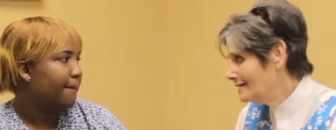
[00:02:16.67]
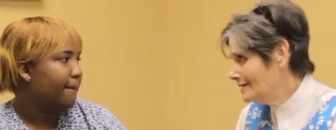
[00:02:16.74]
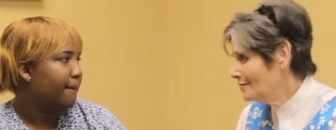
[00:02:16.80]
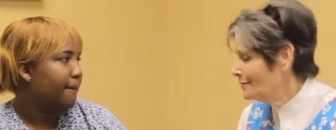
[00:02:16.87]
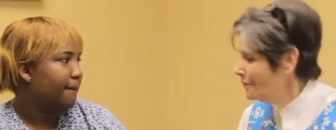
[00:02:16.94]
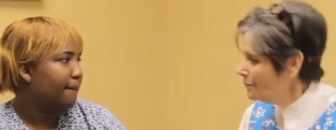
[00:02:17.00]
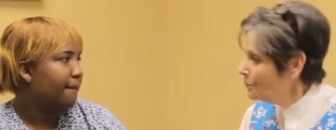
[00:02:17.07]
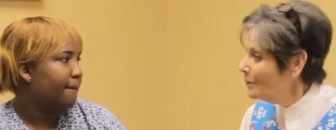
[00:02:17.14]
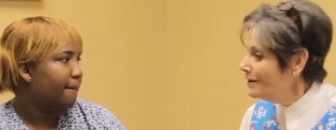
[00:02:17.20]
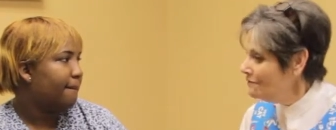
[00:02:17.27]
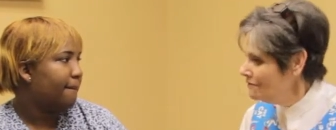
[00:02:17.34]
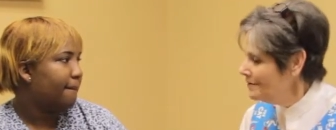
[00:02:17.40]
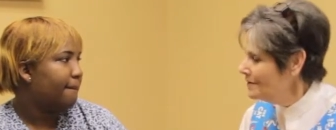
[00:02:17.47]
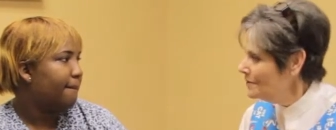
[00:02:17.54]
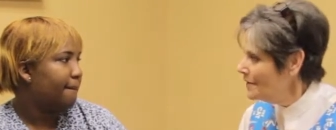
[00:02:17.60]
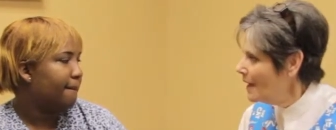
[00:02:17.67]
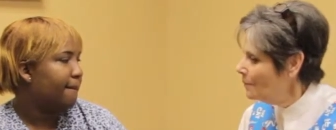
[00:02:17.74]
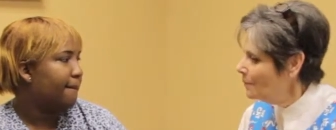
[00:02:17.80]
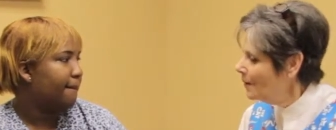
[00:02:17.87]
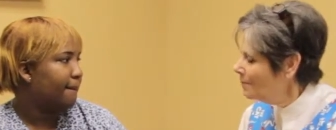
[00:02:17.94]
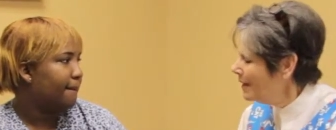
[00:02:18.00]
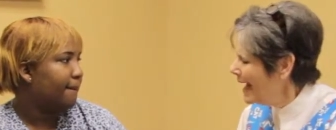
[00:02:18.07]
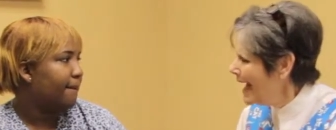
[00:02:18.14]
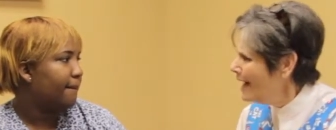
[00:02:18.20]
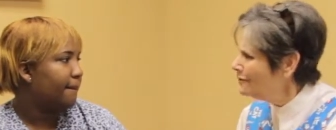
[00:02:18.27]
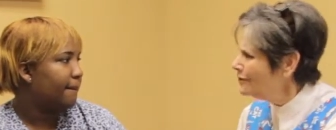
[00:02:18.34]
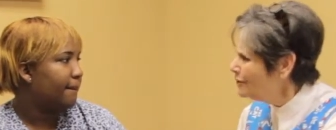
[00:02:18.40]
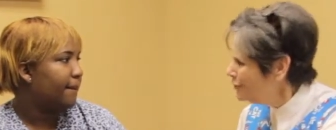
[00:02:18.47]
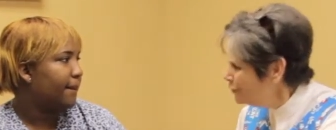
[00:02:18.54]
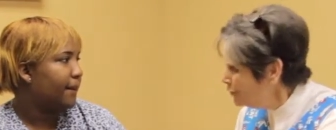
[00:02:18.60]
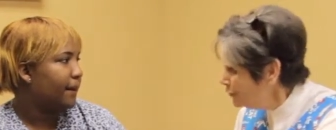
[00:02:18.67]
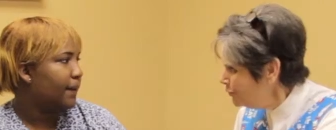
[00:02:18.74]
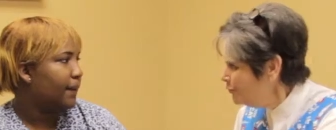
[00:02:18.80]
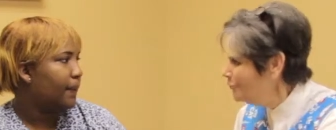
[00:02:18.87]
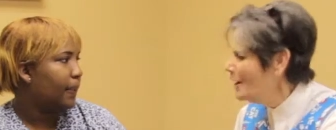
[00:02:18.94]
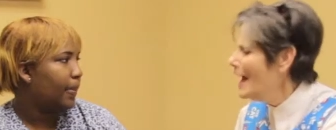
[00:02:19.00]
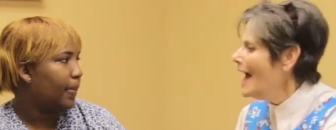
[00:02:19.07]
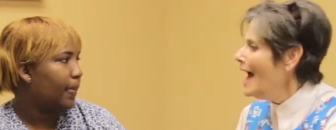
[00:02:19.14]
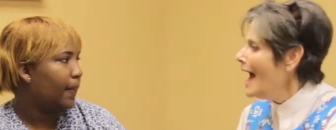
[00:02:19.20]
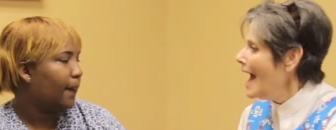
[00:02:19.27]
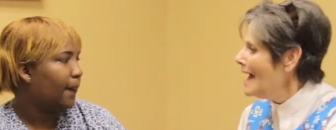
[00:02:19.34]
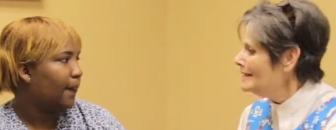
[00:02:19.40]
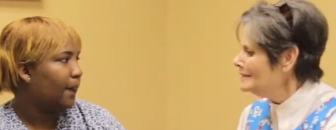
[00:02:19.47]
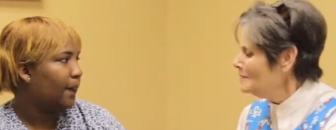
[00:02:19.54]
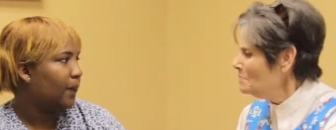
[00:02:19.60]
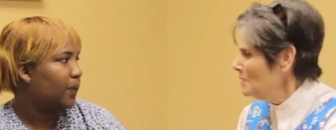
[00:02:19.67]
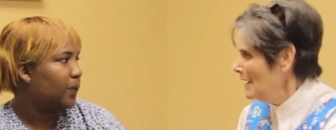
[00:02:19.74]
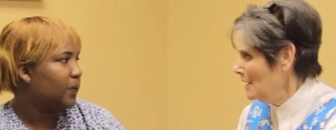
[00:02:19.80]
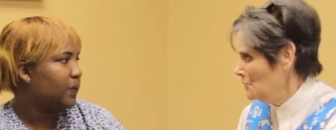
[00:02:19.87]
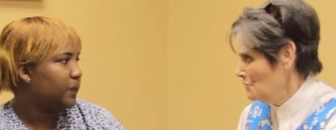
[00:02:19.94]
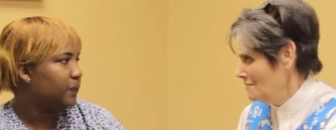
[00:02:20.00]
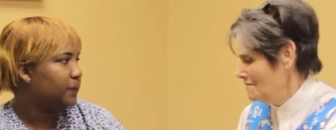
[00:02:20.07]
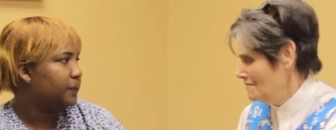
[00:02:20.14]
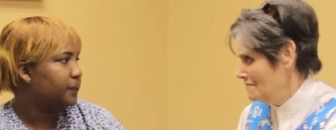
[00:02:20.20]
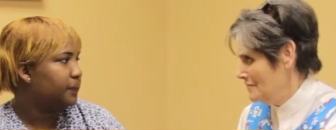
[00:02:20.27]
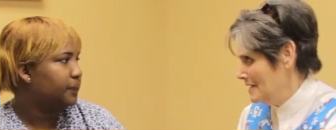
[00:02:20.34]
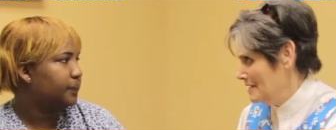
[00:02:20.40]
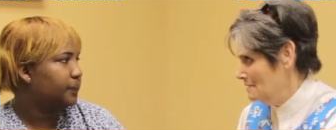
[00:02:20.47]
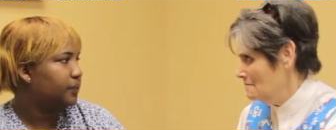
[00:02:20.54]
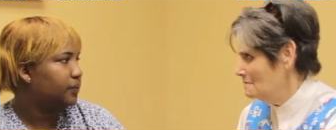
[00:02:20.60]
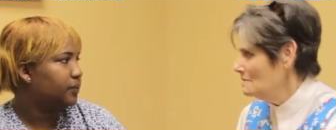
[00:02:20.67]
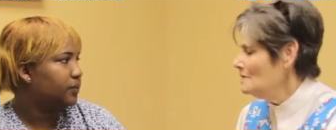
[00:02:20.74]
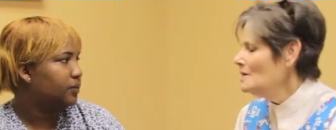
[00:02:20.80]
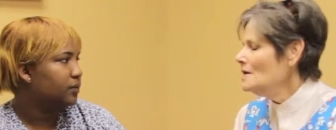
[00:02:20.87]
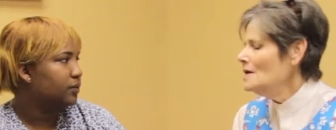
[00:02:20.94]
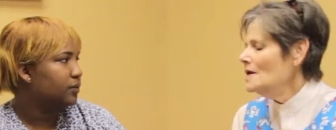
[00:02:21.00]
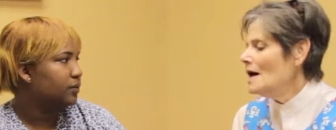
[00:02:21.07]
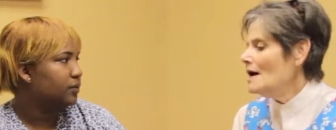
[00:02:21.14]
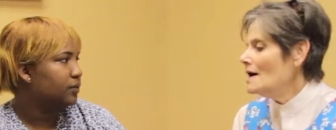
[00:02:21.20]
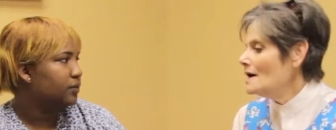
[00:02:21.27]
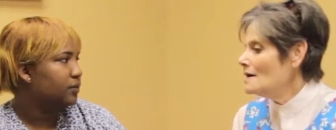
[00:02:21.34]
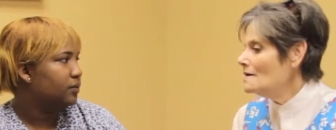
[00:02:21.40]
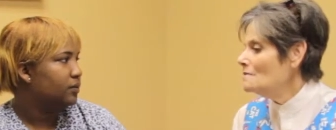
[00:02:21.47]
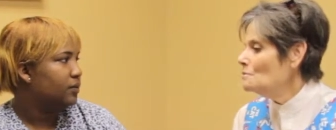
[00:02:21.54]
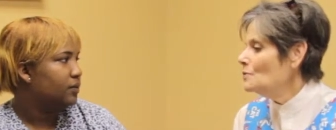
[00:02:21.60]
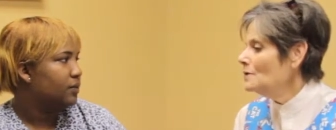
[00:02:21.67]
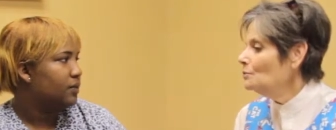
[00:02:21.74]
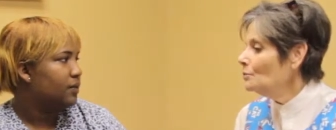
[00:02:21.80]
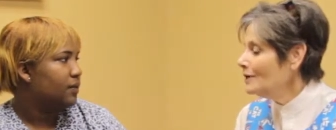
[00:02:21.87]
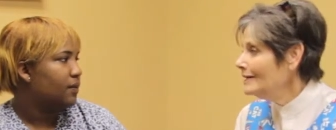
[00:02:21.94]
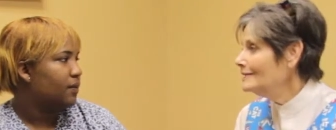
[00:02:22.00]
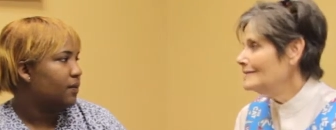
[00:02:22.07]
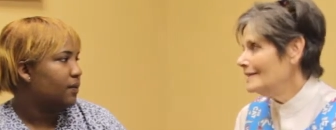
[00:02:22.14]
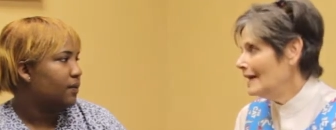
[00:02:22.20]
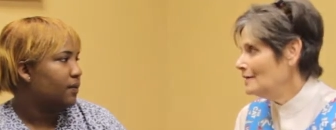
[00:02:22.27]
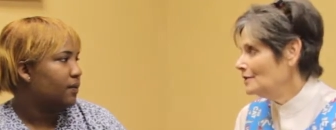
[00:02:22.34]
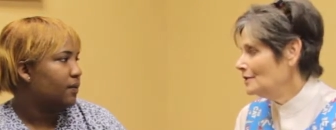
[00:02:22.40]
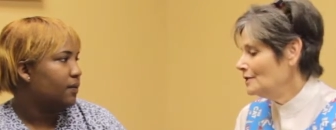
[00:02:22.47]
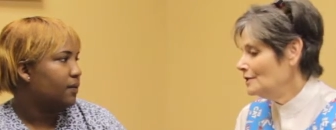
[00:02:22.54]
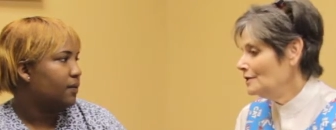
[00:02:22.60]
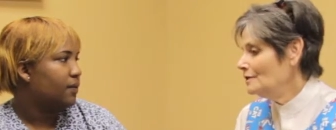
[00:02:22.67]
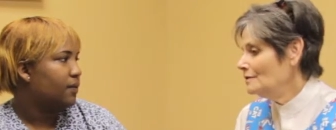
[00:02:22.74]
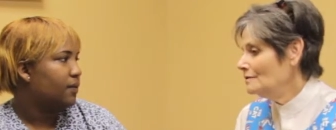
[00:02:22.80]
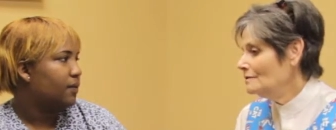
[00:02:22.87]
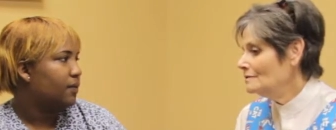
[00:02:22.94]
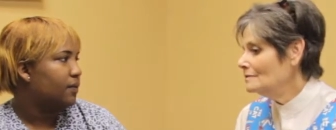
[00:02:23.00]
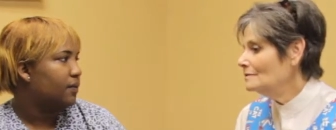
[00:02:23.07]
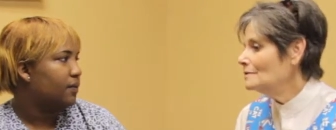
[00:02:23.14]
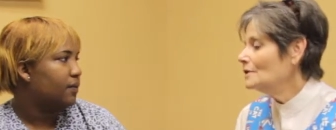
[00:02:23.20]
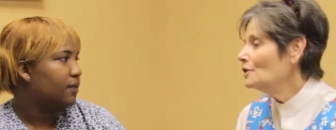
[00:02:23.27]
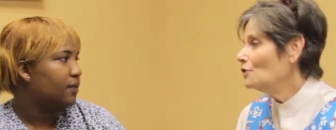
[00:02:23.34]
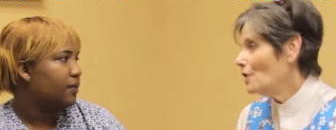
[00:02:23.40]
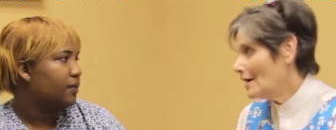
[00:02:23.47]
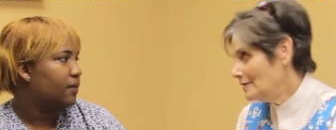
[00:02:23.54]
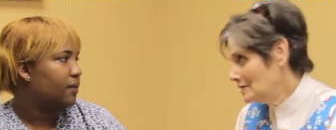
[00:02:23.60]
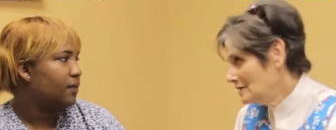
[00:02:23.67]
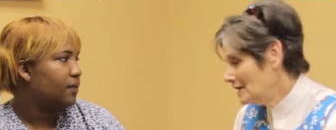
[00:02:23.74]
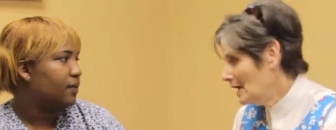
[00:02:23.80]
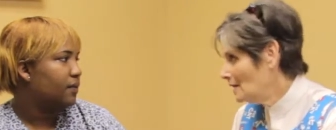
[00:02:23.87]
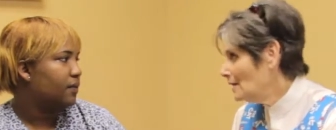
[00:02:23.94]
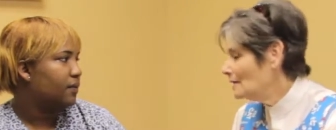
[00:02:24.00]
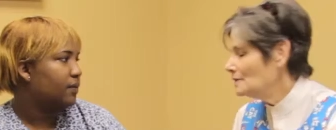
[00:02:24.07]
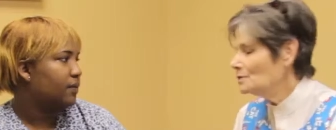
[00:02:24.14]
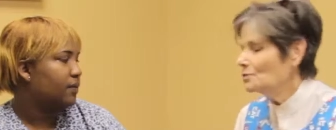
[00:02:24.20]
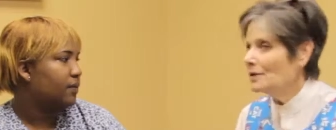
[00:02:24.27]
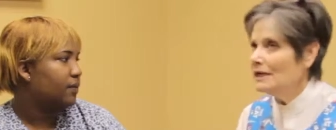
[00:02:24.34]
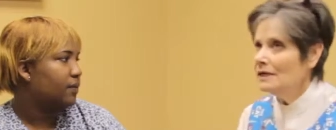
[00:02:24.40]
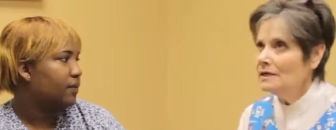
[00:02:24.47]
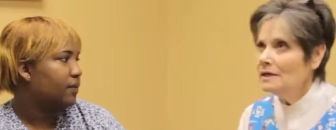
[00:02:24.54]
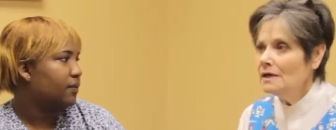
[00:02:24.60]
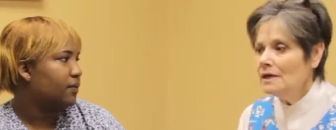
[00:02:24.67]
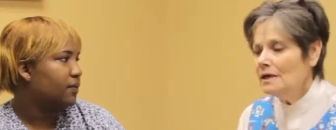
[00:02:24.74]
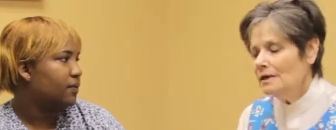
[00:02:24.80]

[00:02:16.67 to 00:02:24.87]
Speaker 1: you know, we feel that way. But how do you as a parent feel uh, when we say to you, you got to tell us when